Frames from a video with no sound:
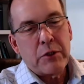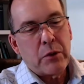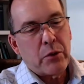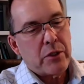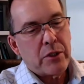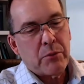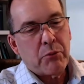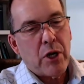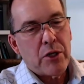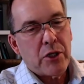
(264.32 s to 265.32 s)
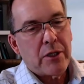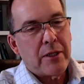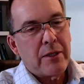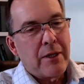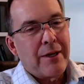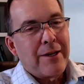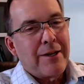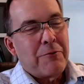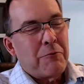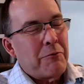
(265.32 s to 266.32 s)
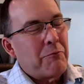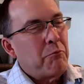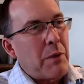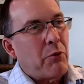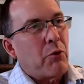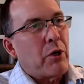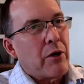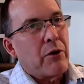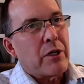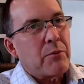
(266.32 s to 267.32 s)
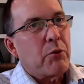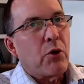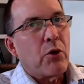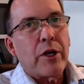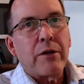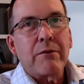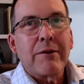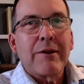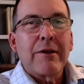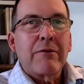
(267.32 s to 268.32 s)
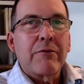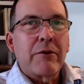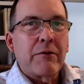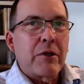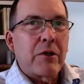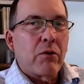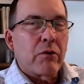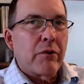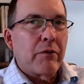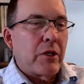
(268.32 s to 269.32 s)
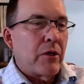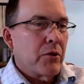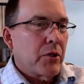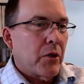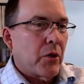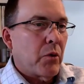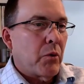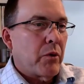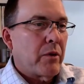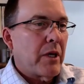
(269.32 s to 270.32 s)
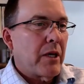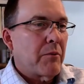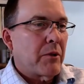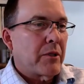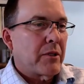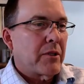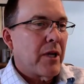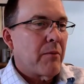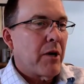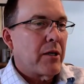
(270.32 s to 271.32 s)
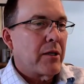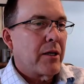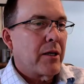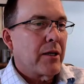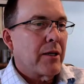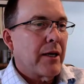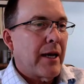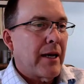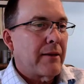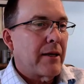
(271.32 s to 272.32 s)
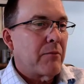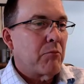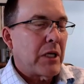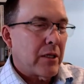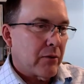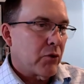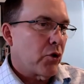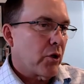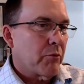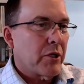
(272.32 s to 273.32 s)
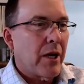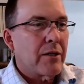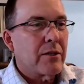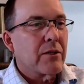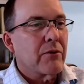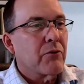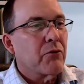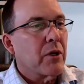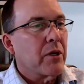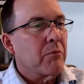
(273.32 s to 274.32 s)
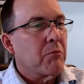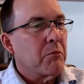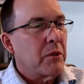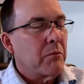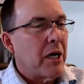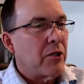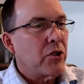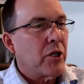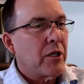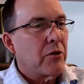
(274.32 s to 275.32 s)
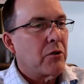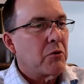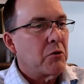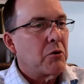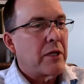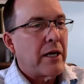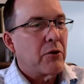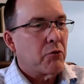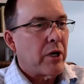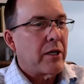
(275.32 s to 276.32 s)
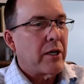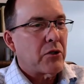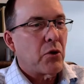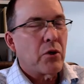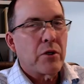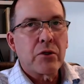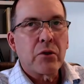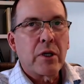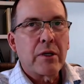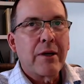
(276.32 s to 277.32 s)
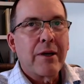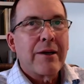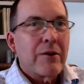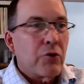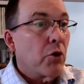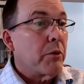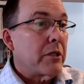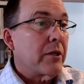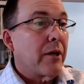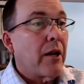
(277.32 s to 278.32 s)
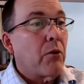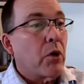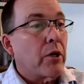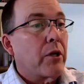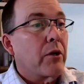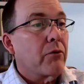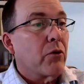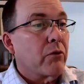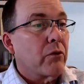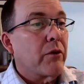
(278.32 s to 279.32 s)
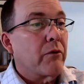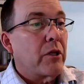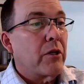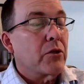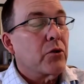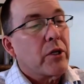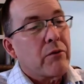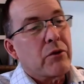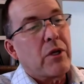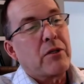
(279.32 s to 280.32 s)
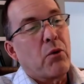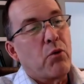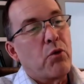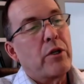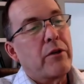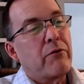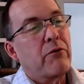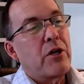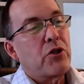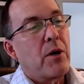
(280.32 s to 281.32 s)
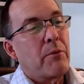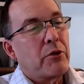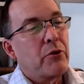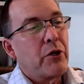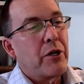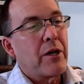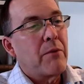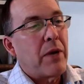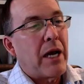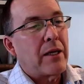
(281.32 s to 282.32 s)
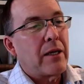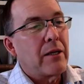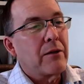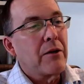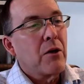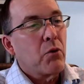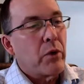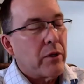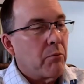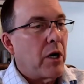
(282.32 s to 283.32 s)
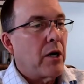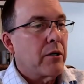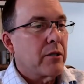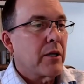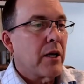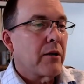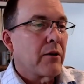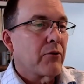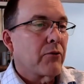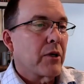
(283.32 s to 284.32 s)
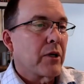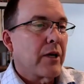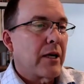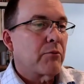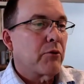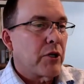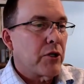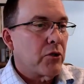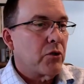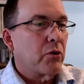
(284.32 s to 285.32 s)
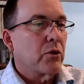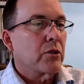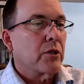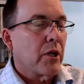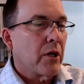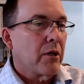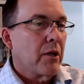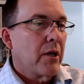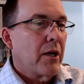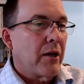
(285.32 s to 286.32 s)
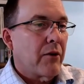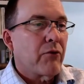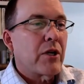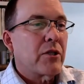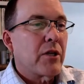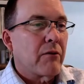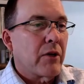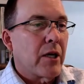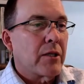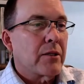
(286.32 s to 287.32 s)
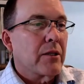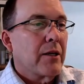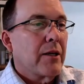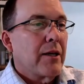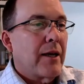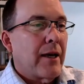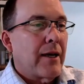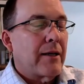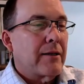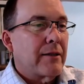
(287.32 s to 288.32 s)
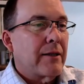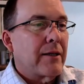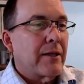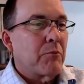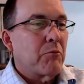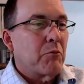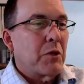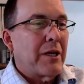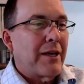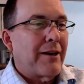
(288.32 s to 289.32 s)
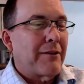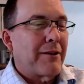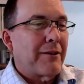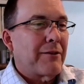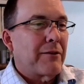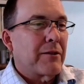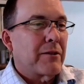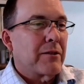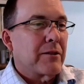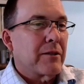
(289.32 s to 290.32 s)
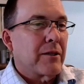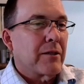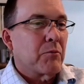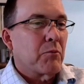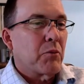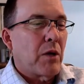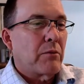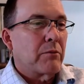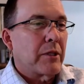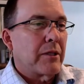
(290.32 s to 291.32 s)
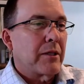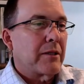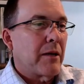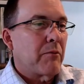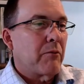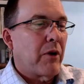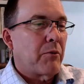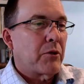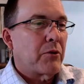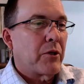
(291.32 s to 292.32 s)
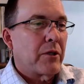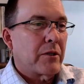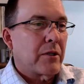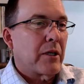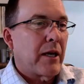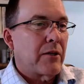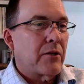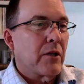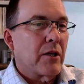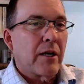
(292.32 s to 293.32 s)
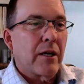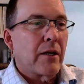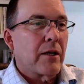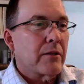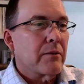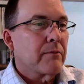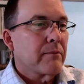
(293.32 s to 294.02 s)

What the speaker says: this is a project that people were here exploring over 50 years ago, thinking about this same idea. And then because of circumstances of the mine shutting down right next door and so on, nobody's done any work here for over 50 years. So it gives us a really fresh opportunity to come back in with a modern set of exploration tools and a fresh set of eyes. And I think that this is probably the type of opportunity that's going to catch a lot of headlines.